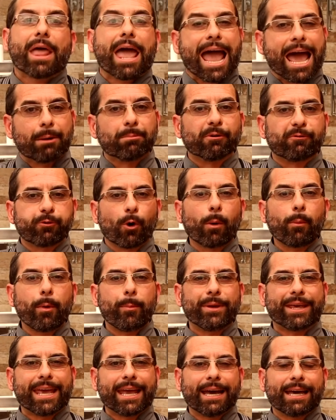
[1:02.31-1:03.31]
And before we
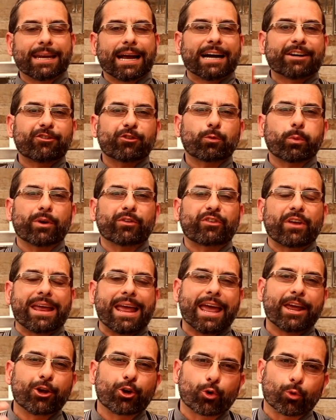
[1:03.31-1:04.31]
begin, I just wanna say
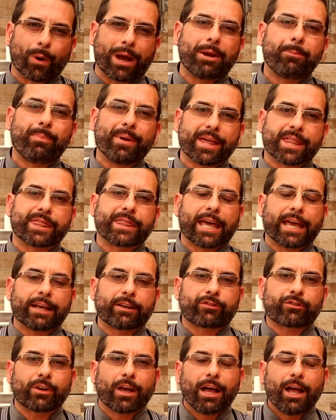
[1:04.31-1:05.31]
a great big
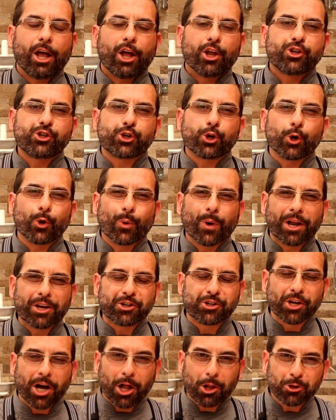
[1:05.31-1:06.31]
thanks to
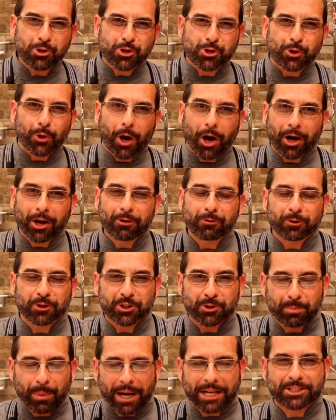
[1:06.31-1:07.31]
Dalstrong for
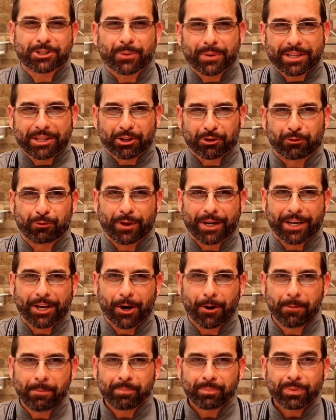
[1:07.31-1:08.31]
sponsoring this
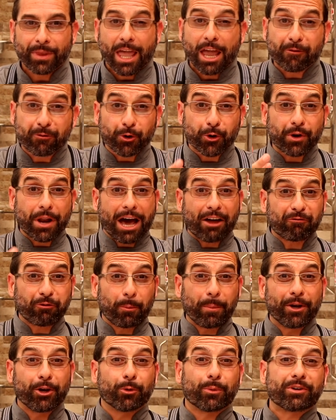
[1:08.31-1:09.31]
video. If you're not
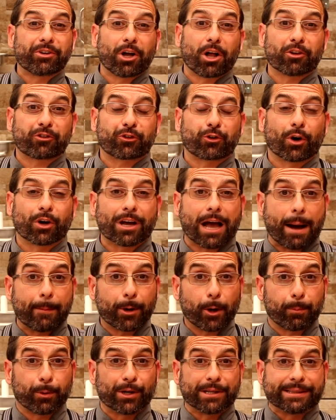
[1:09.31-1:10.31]
familiar with Dalstrong, I'm
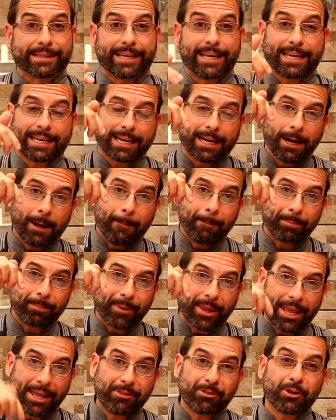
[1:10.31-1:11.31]
gonna put a link
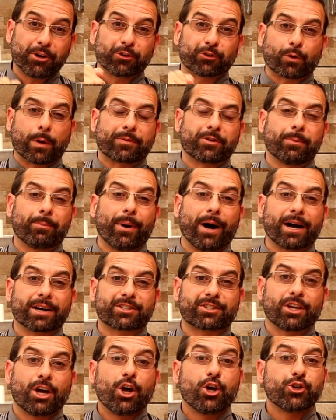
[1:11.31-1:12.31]
in the description
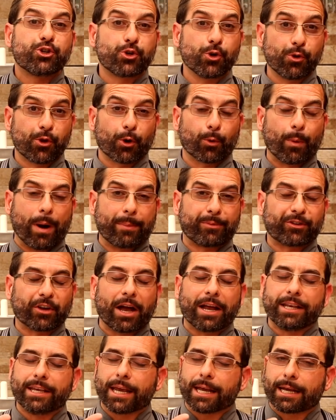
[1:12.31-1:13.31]
box to their
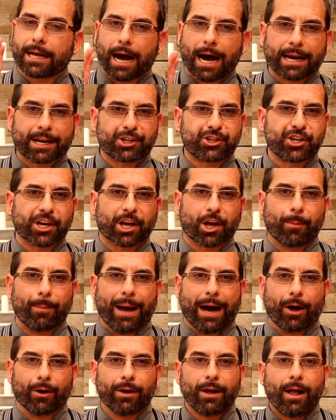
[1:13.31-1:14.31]
website. You gotta check them
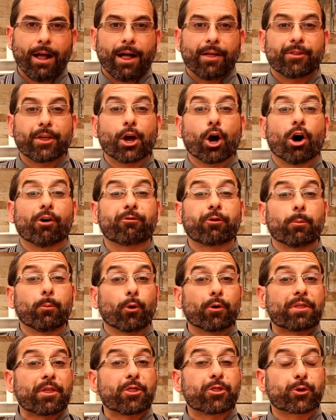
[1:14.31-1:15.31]
out. They offer
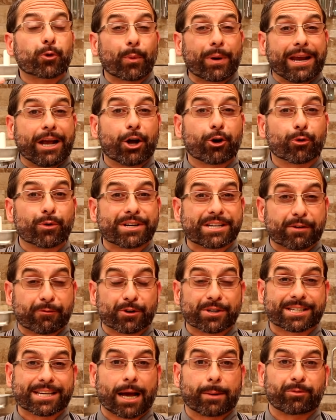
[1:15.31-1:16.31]
more than 300
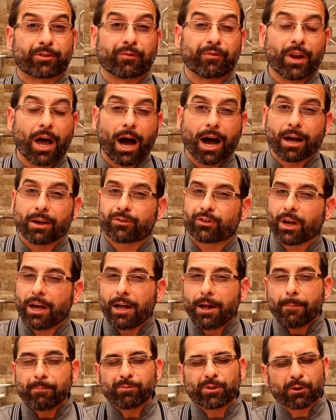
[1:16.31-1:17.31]
different types of knives,
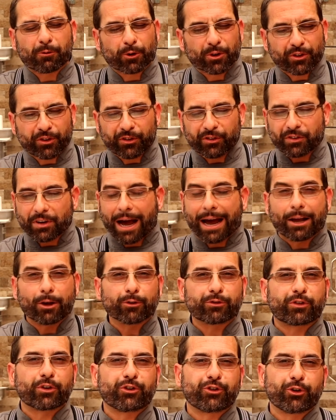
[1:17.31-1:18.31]
different
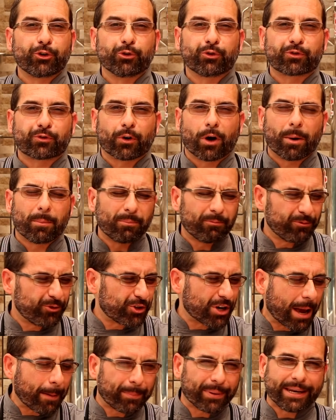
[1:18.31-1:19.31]
styles to choose from,
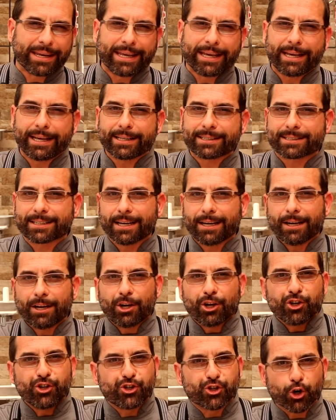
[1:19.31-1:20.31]
Japanese,
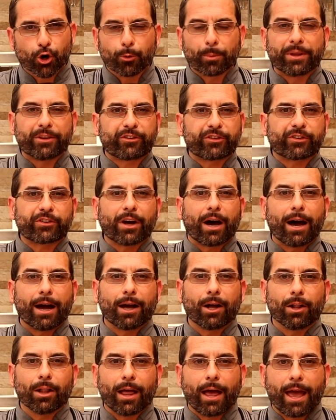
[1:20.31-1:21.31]
German
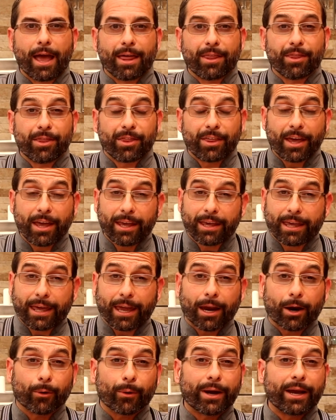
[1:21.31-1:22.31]
style, and they
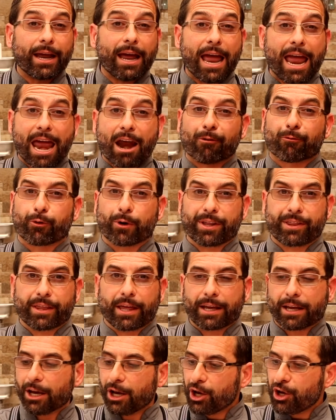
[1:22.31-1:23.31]
carry
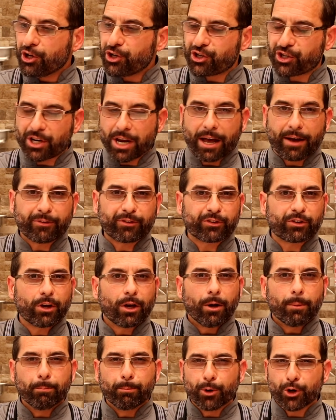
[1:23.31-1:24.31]
everything chefs
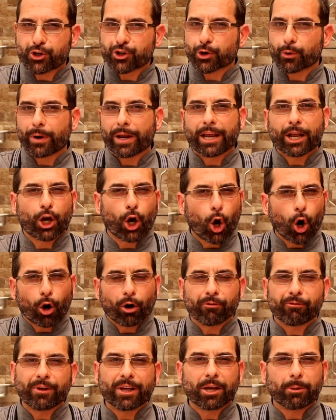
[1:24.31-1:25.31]
butchering,
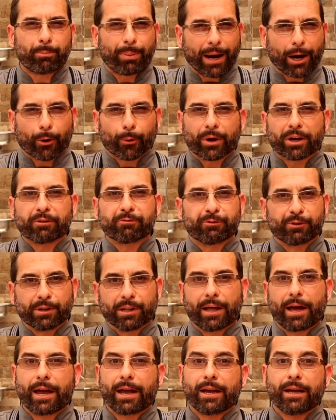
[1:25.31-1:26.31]
carving, paring,
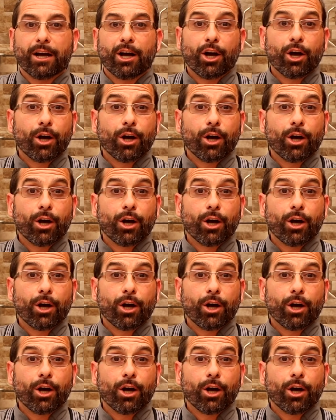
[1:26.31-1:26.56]
fillet.